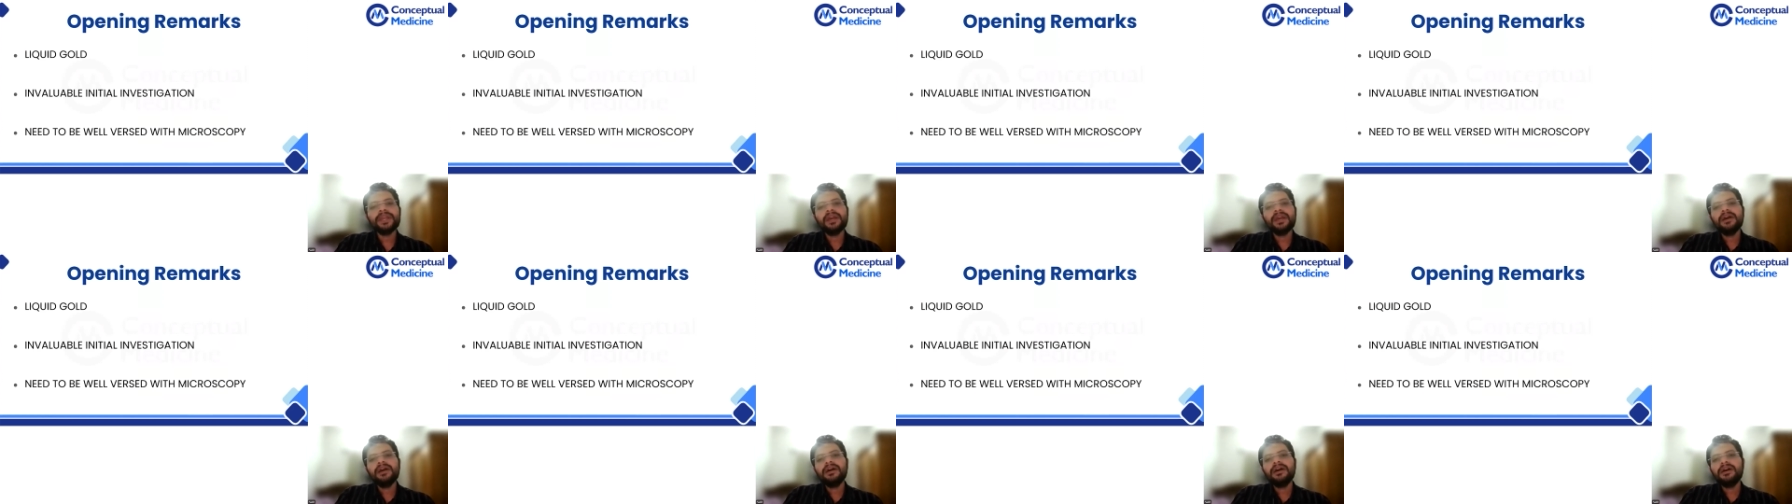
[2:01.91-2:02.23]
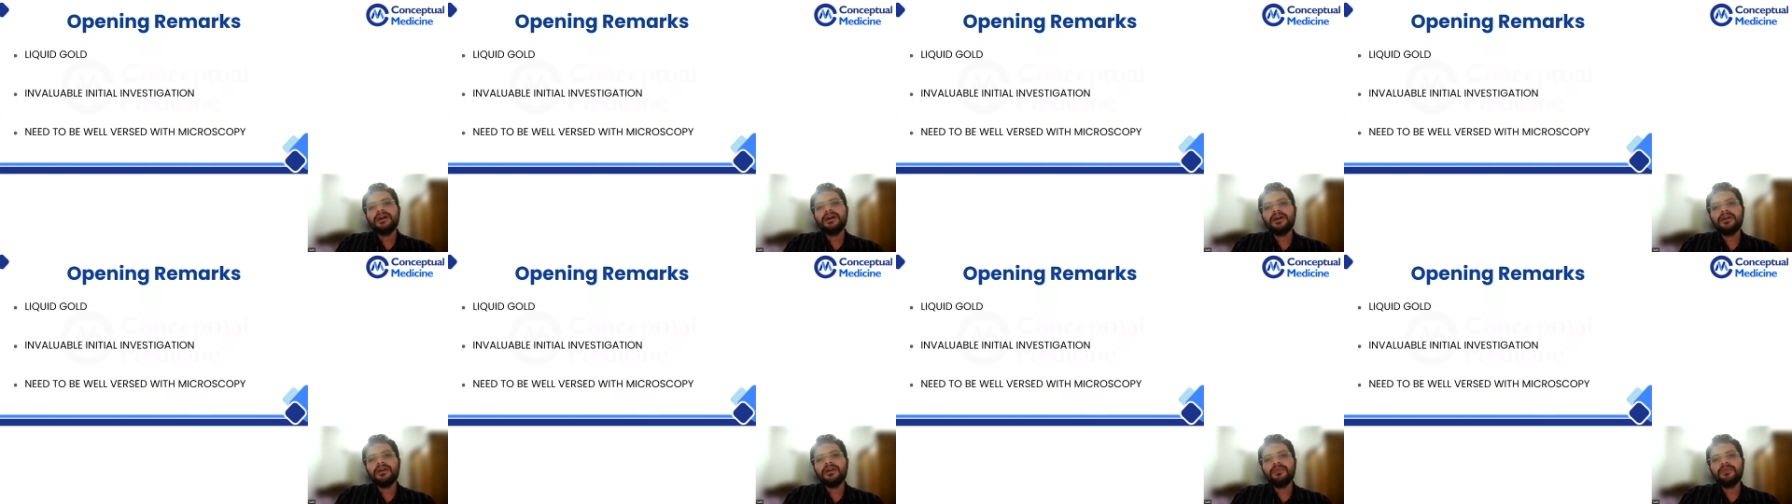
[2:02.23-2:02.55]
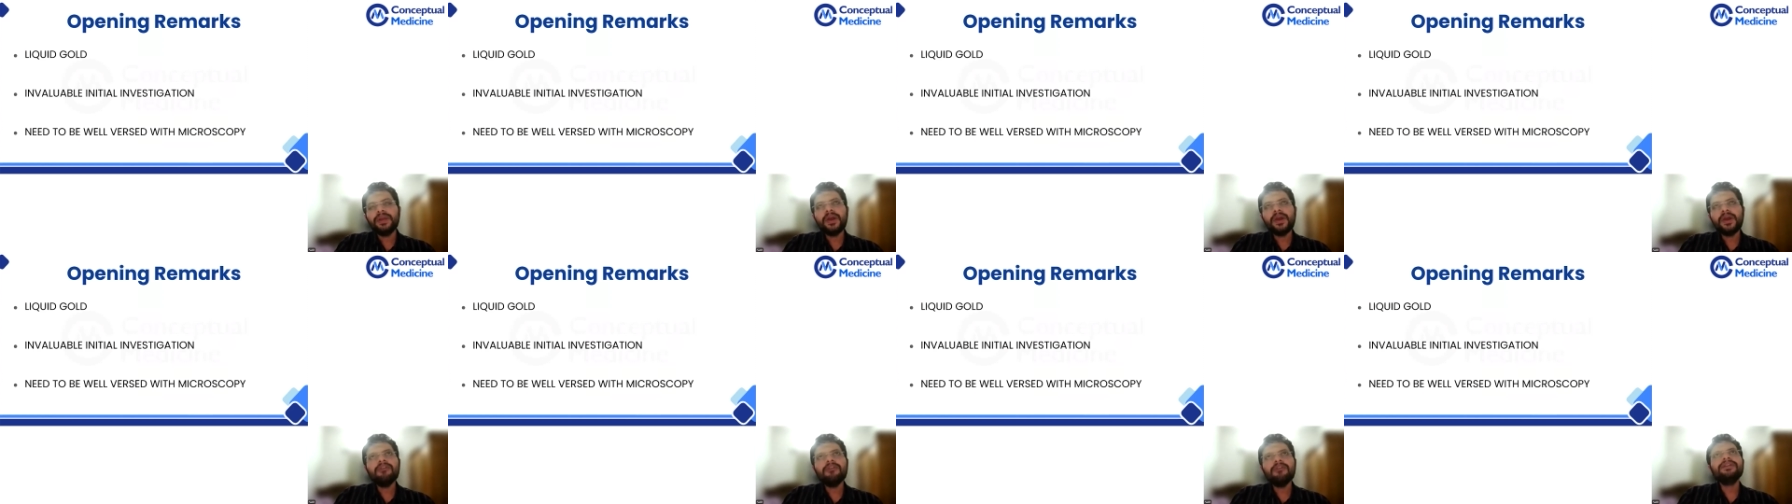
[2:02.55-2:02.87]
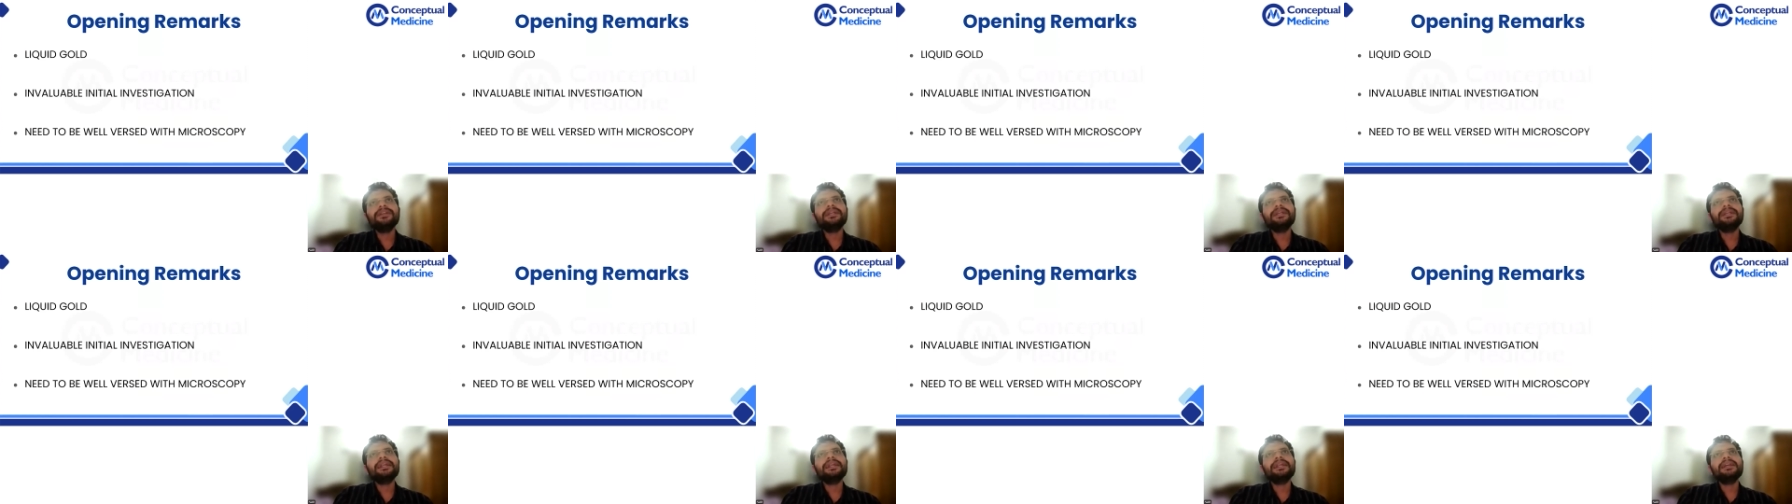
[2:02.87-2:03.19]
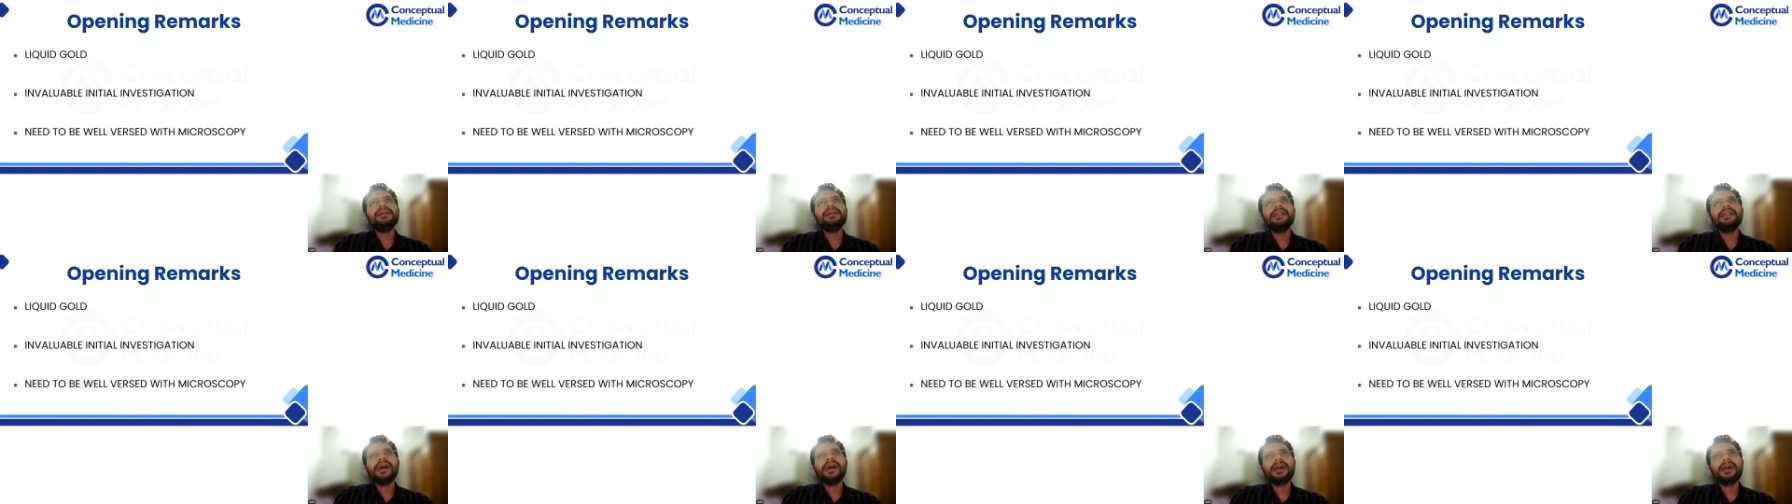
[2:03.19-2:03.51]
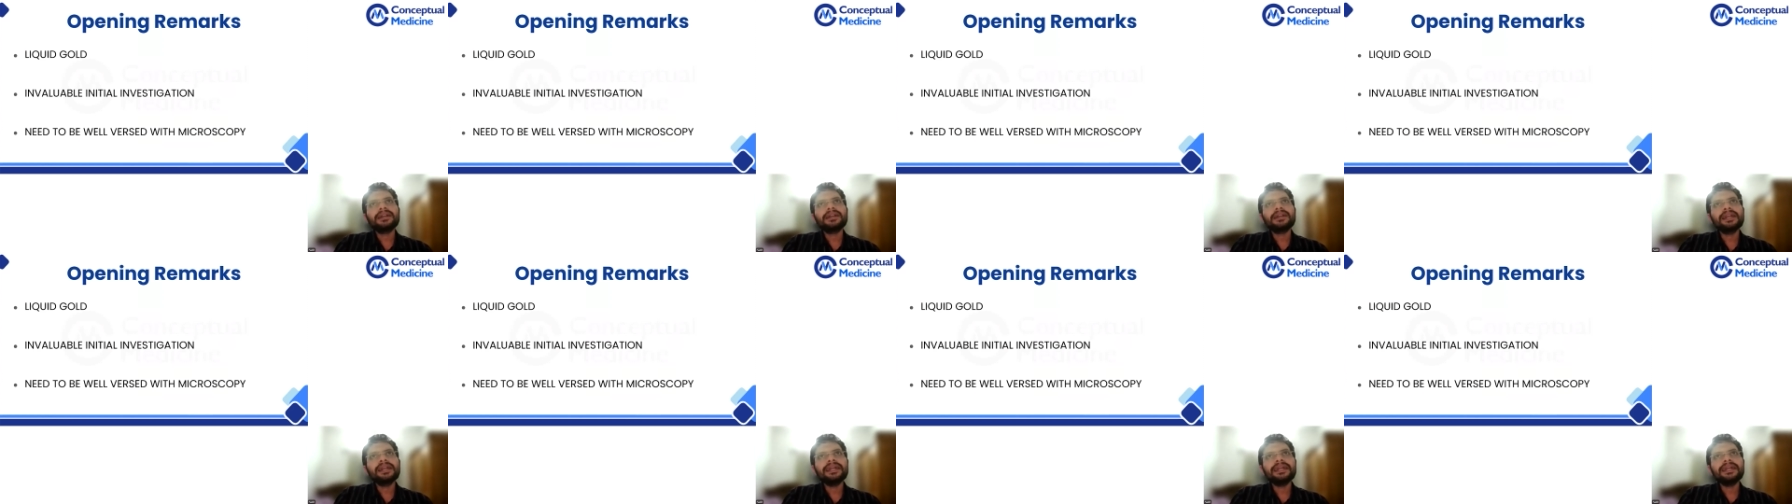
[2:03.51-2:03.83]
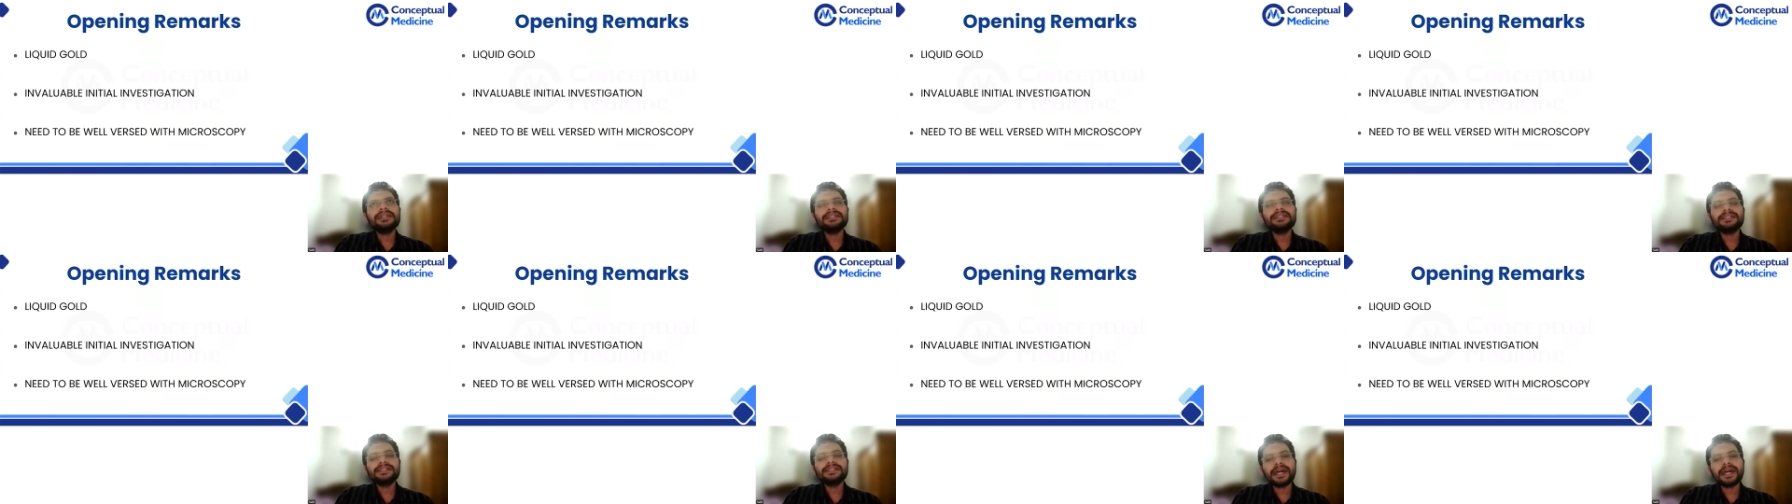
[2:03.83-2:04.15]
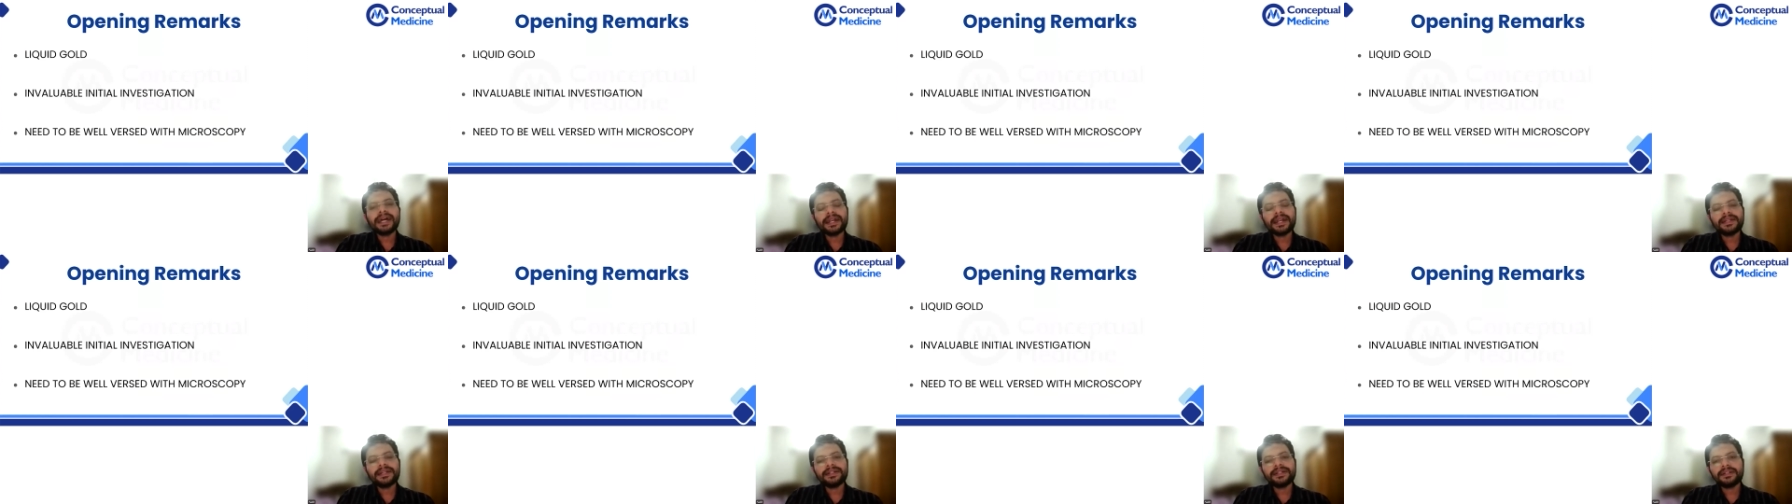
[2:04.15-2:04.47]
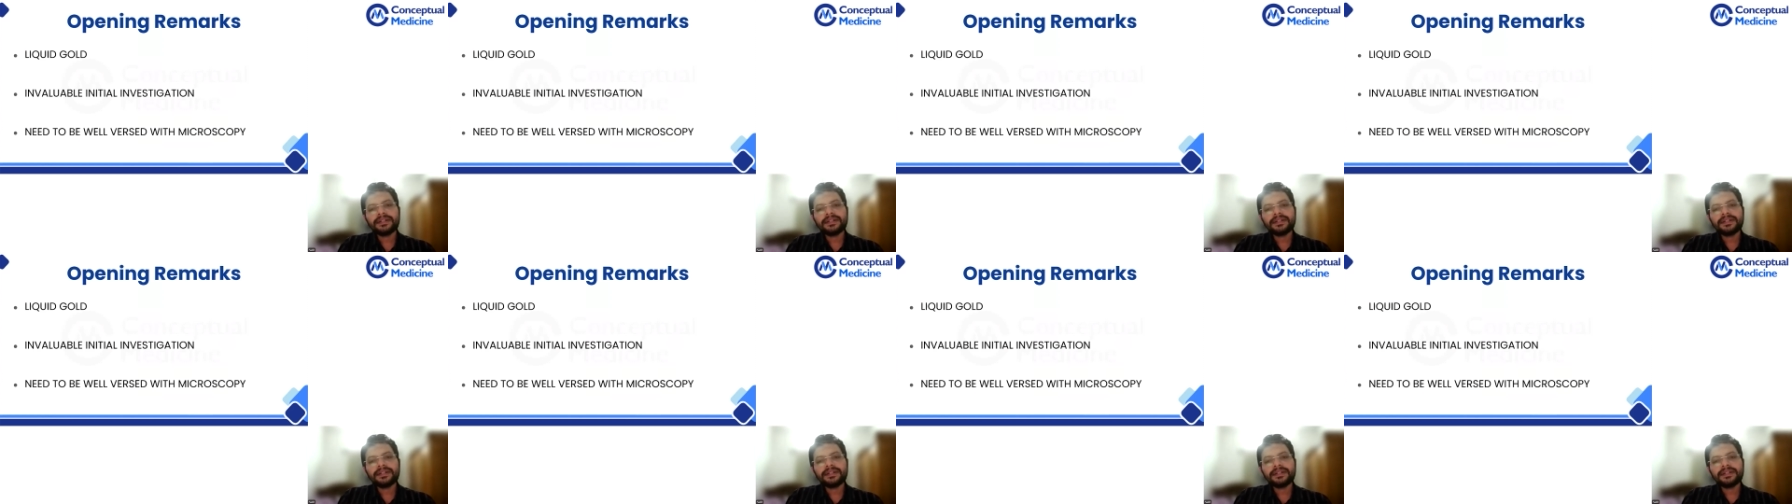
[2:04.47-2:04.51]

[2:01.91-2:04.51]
we often tell in our clinics that